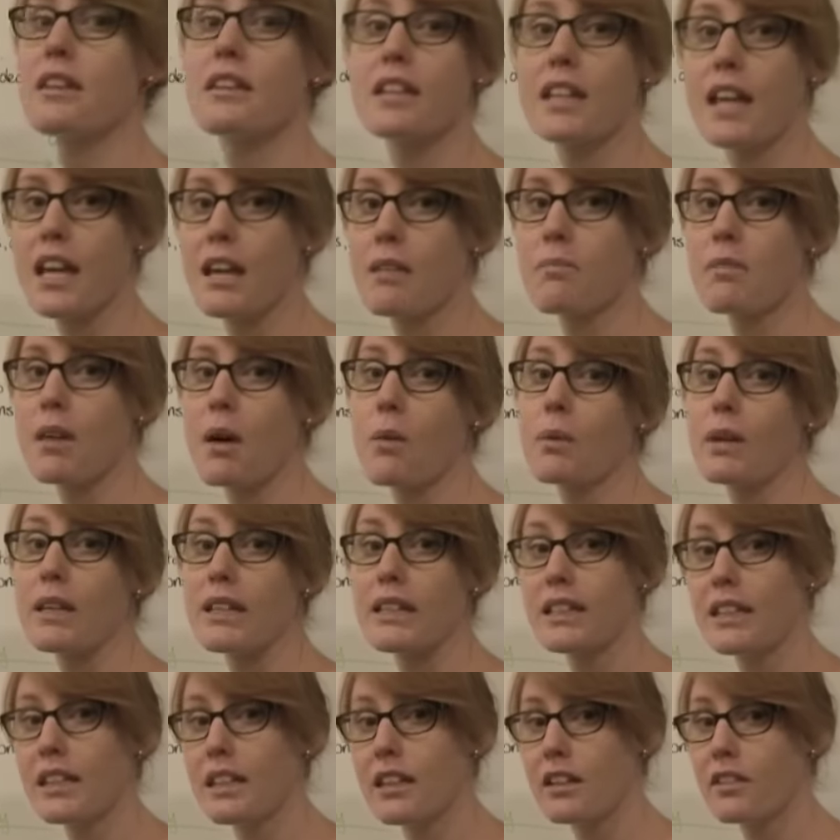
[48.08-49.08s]
the name that we
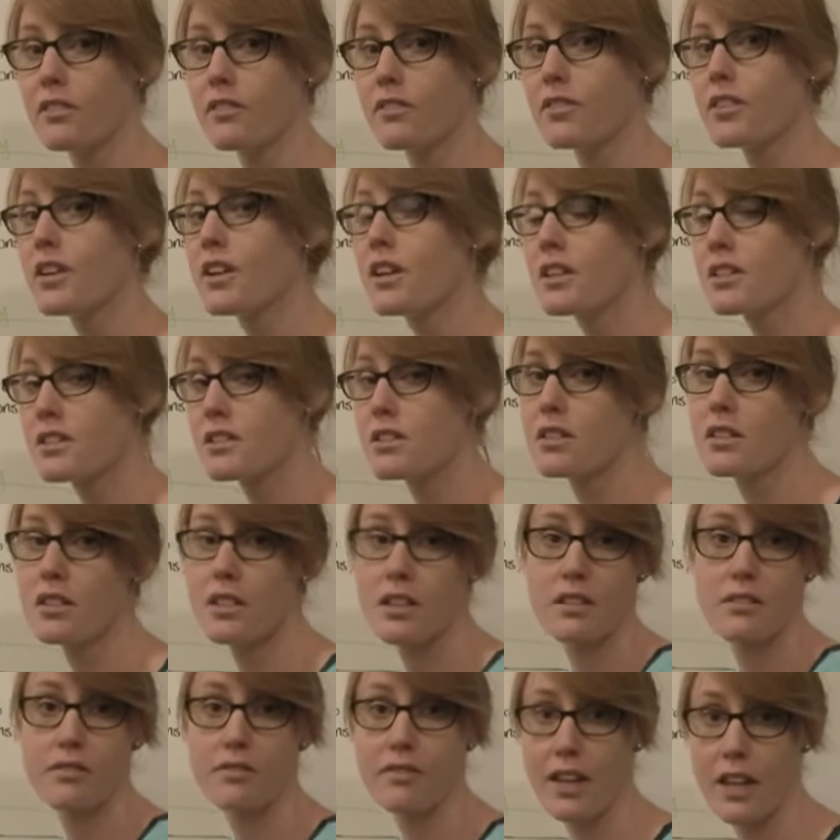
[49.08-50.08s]
give to
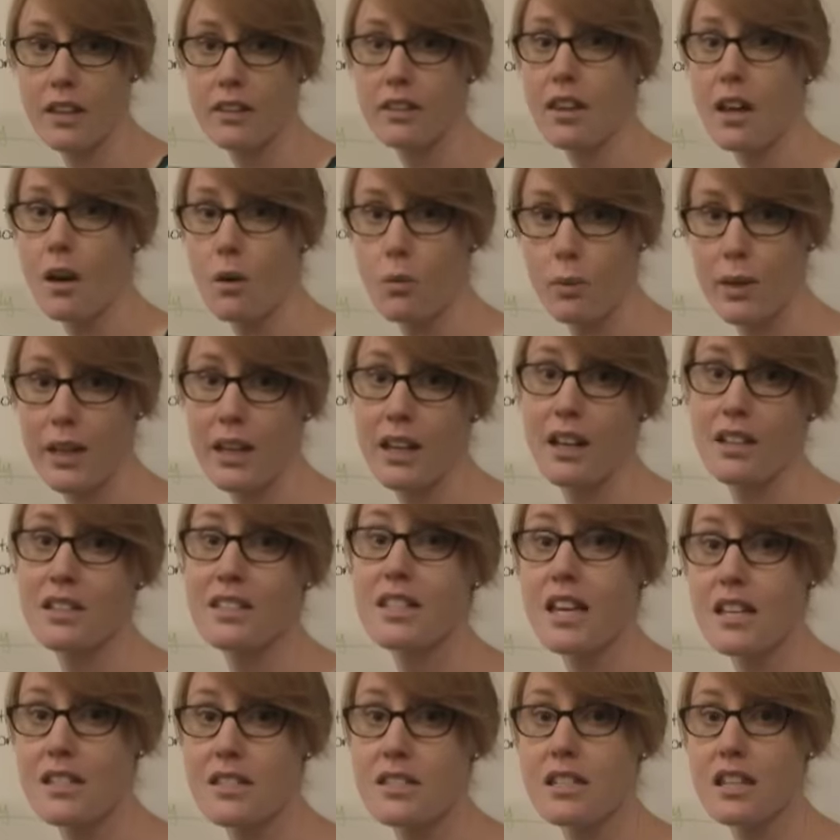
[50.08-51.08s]
the event that we are
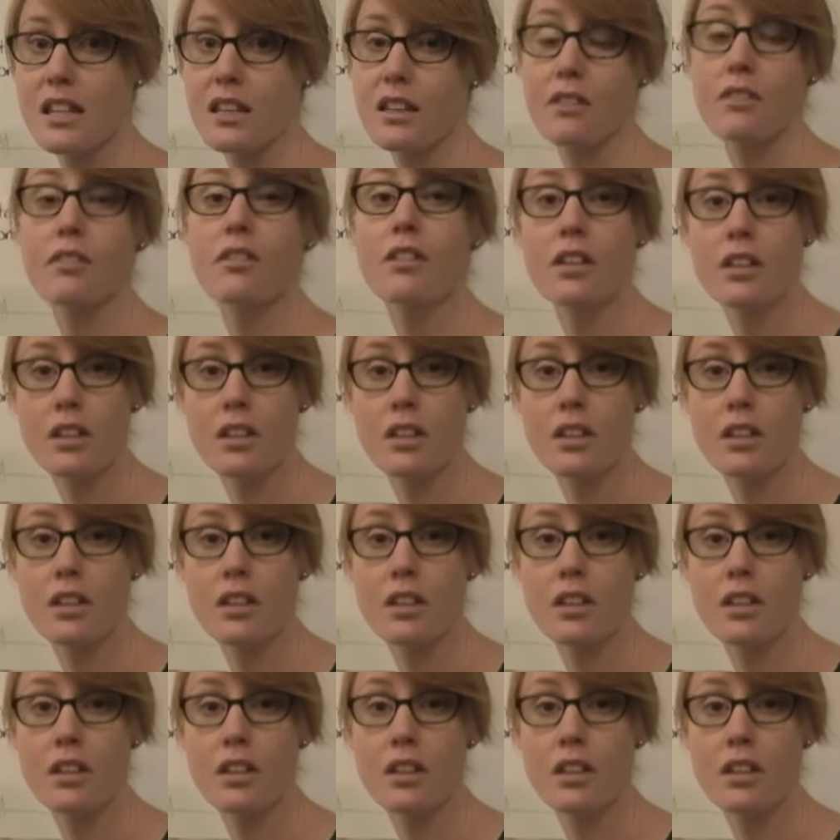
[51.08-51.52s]
testing